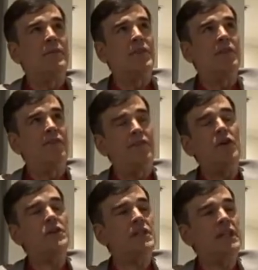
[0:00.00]
The
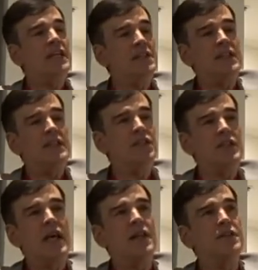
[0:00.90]
first things he
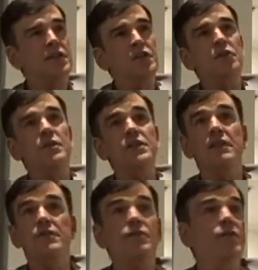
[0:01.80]
started to do was
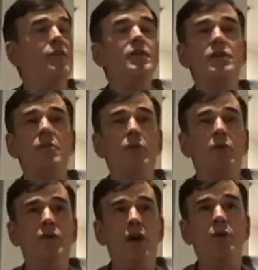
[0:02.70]
give us very simple
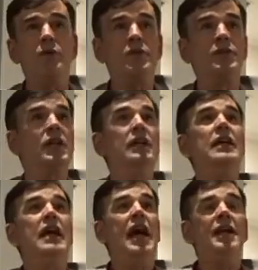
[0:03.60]
notes,
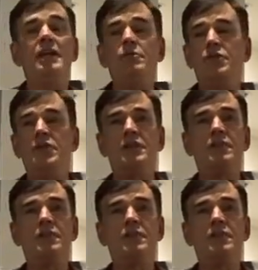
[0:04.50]
and he was just